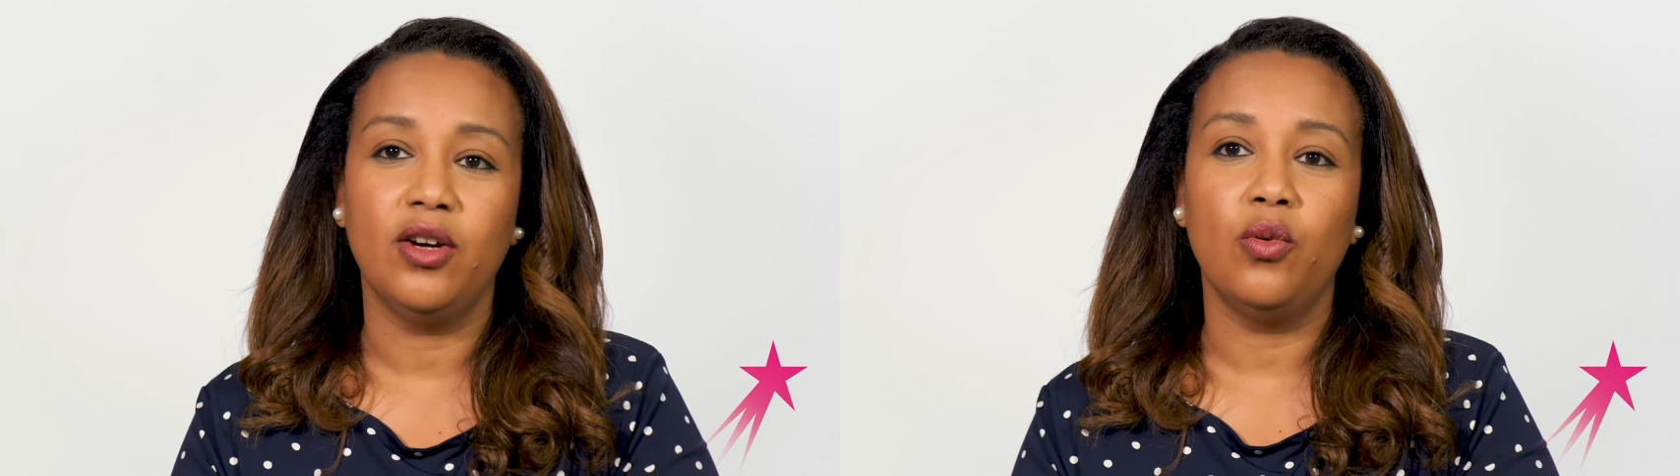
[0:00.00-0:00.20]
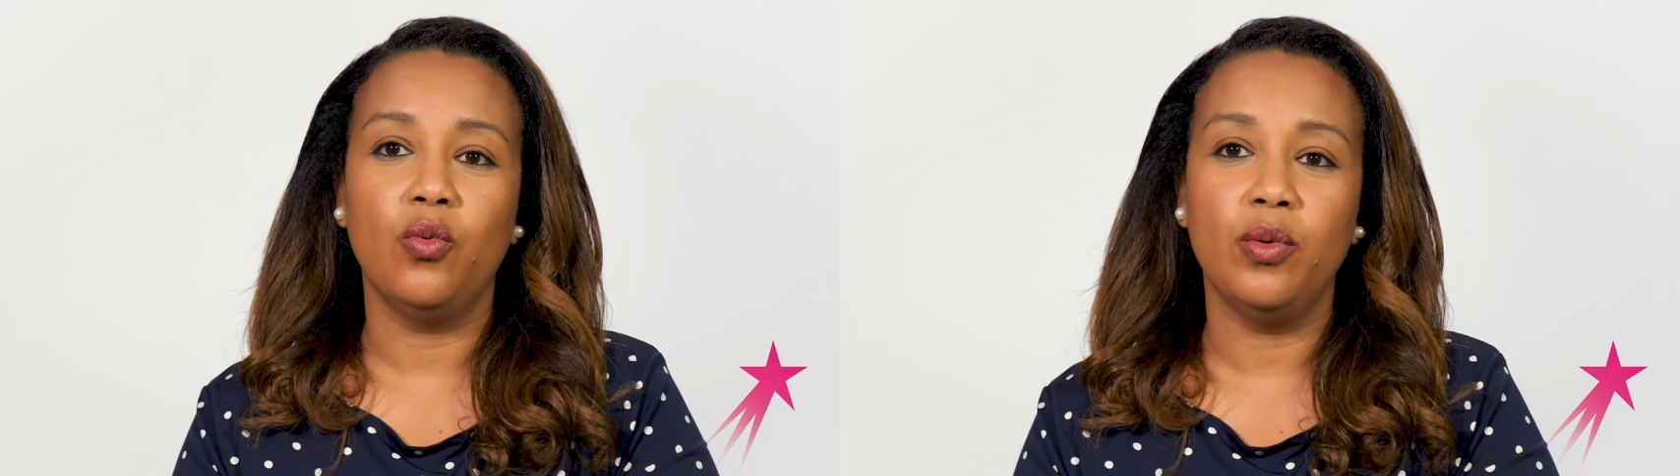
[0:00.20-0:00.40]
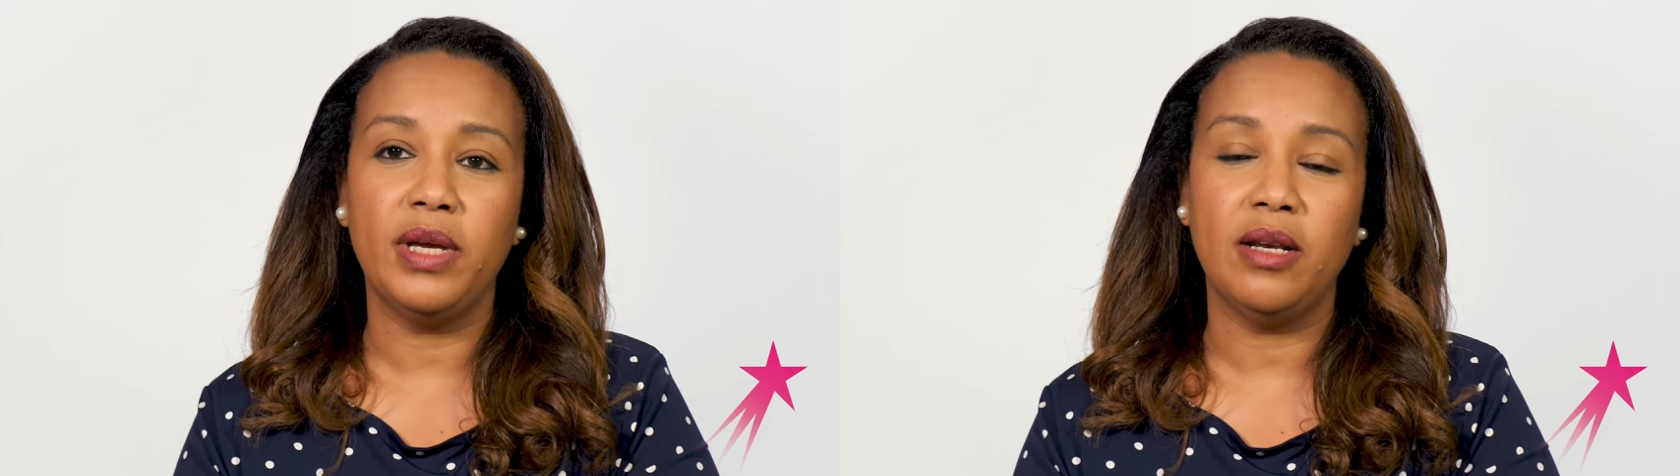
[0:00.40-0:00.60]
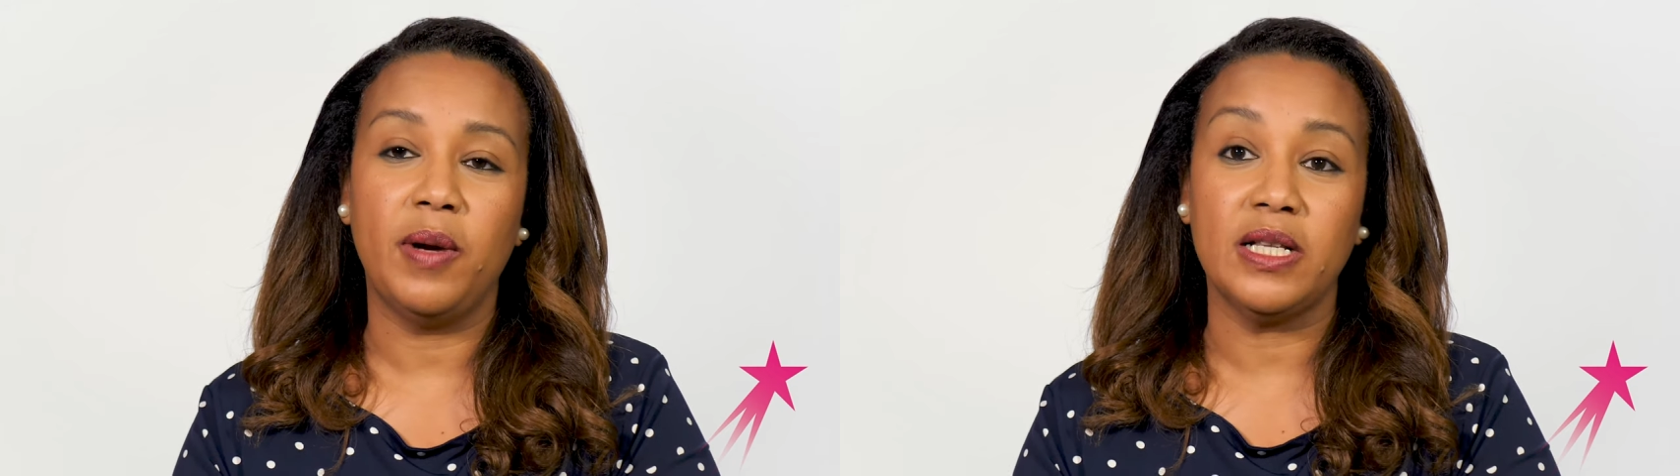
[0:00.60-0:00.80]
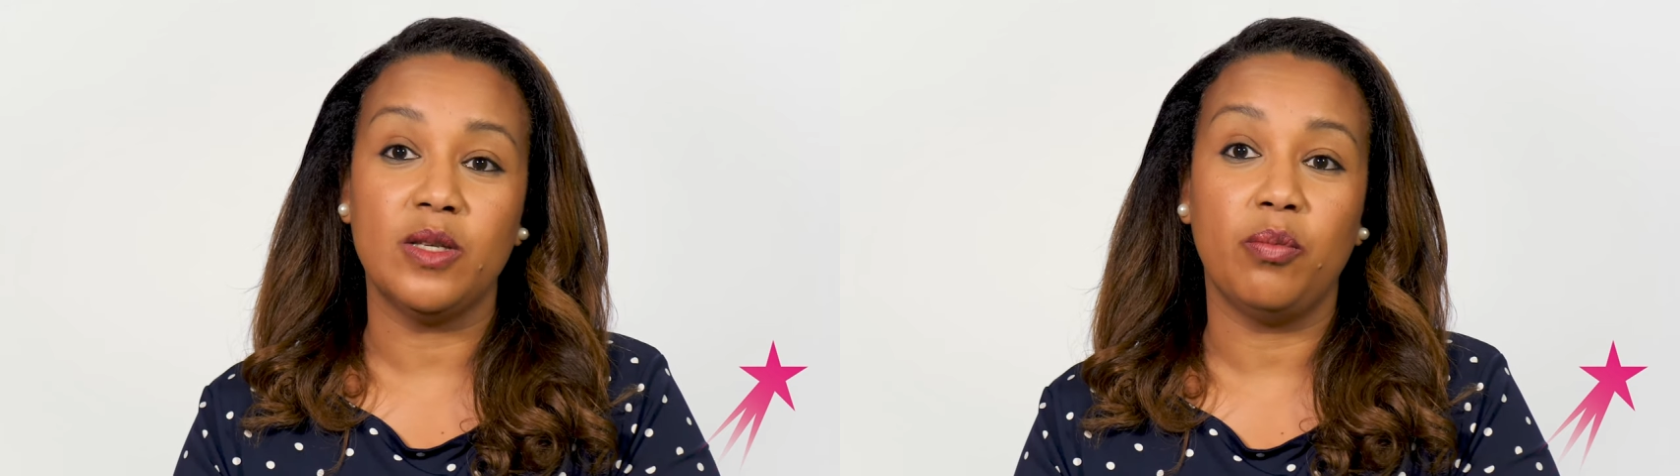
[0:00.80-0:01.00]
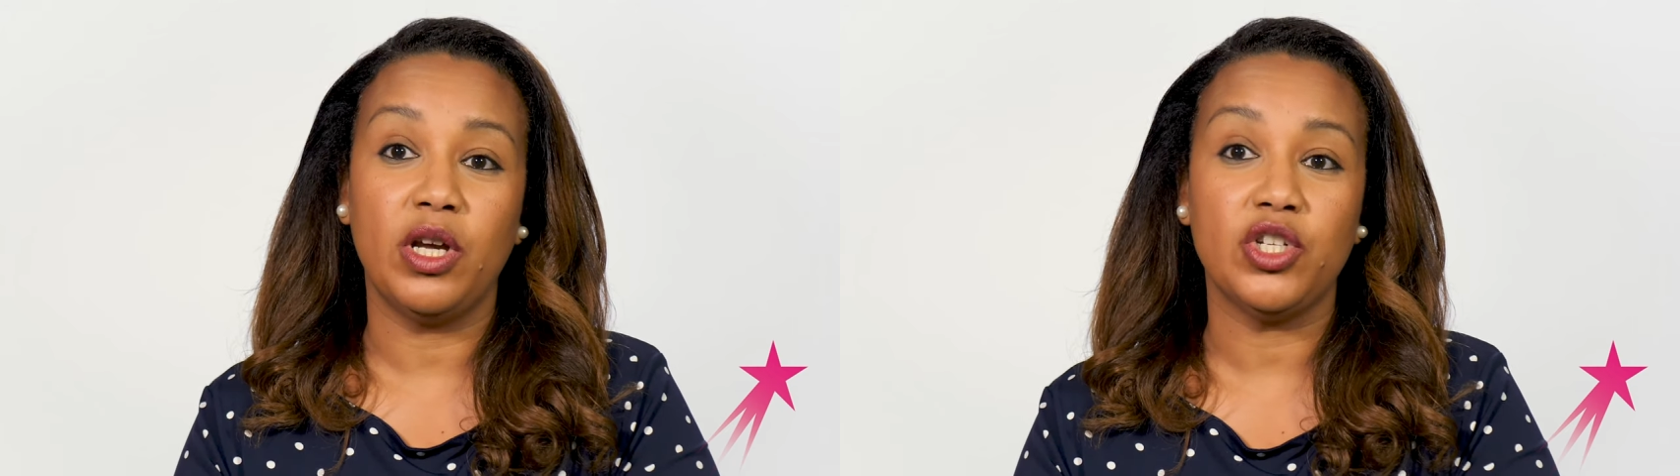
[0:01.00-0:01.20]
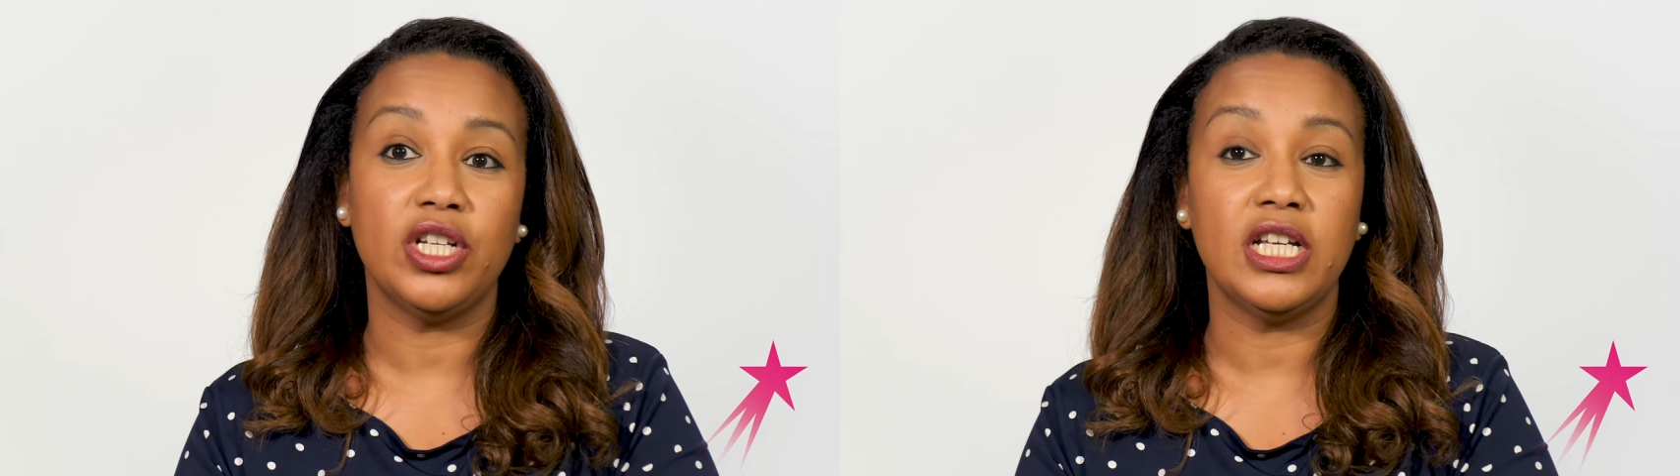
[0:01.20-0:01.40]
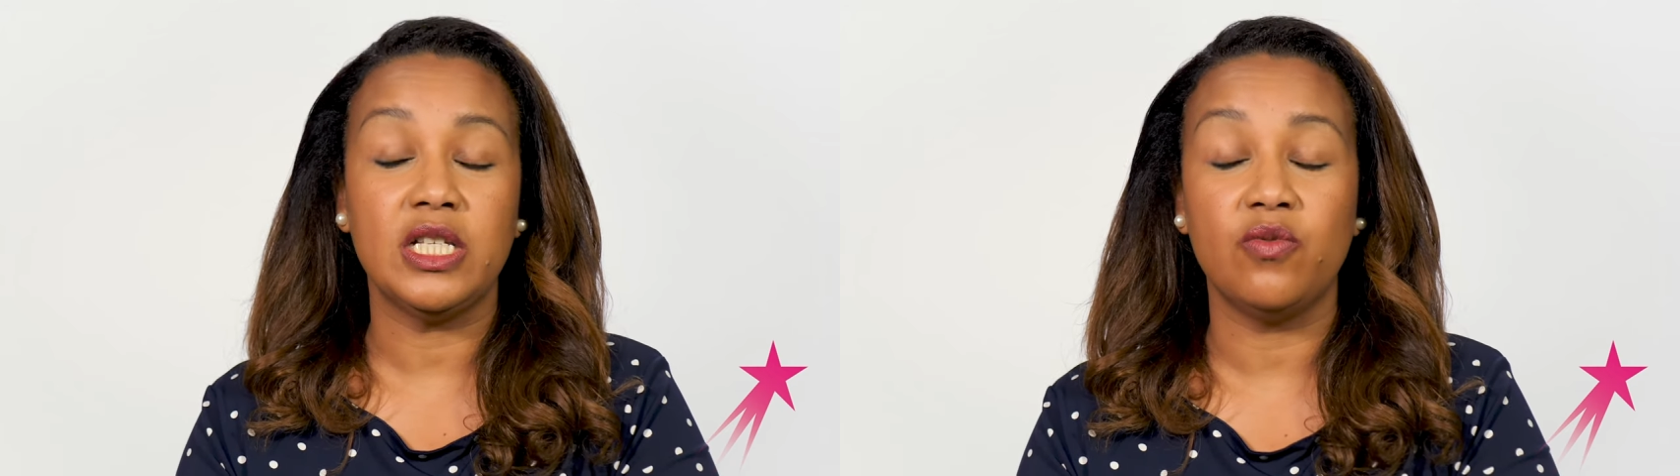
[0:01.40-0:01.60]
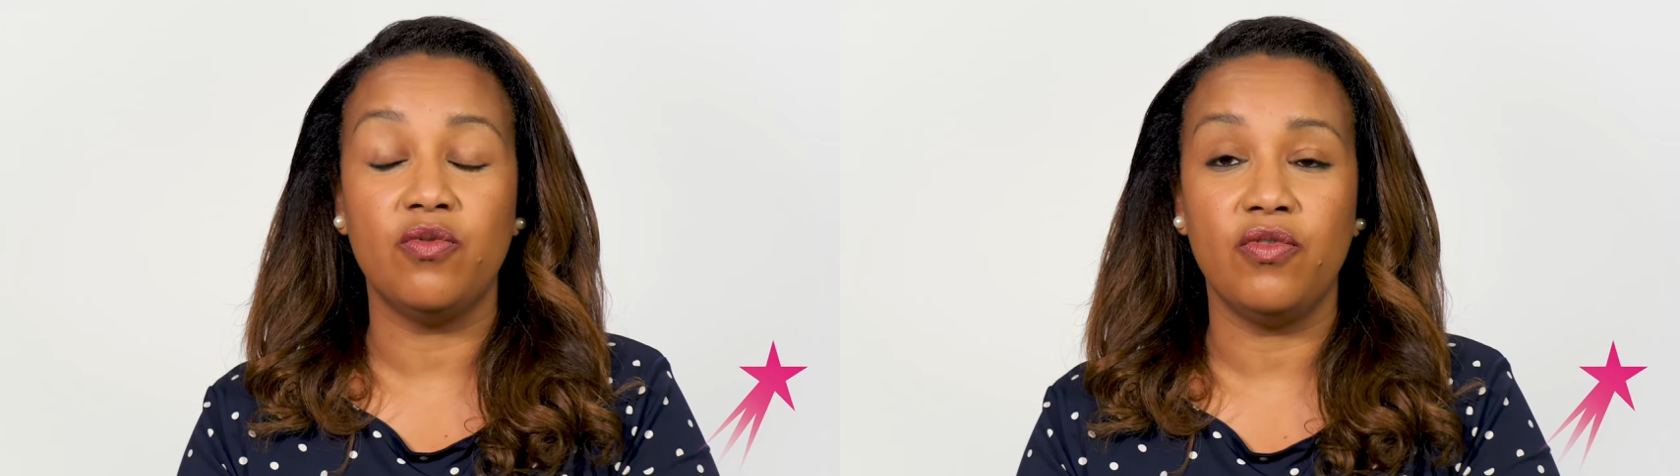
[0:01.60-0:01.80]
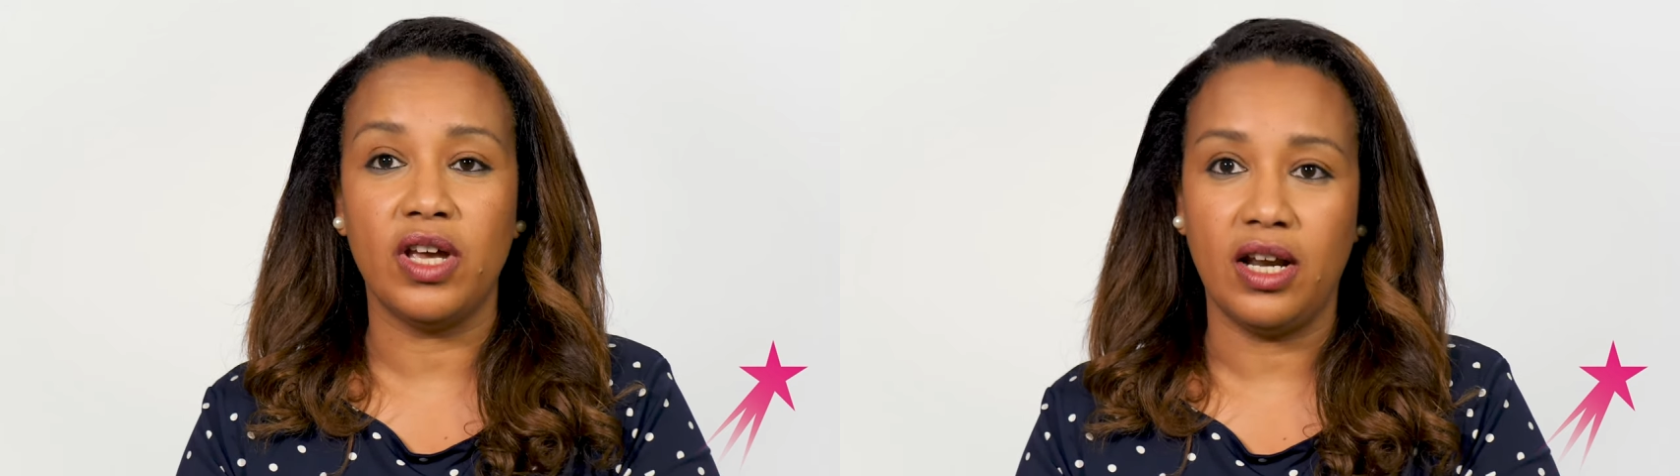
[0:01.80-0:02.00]
women participation is
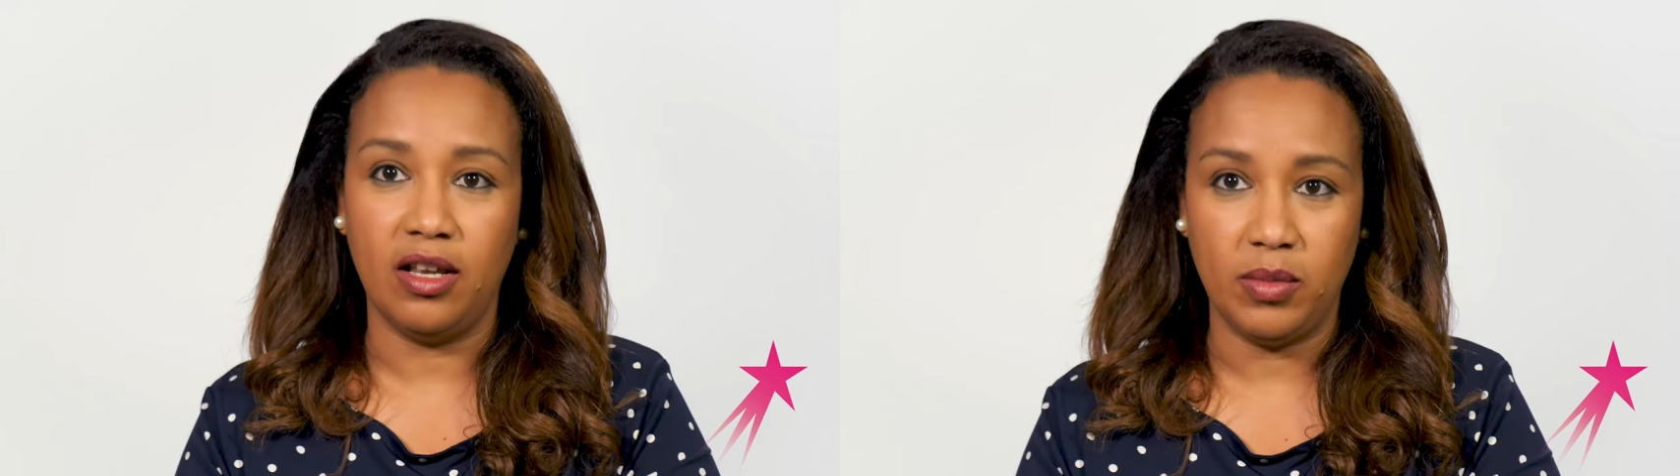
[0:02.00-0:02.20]
very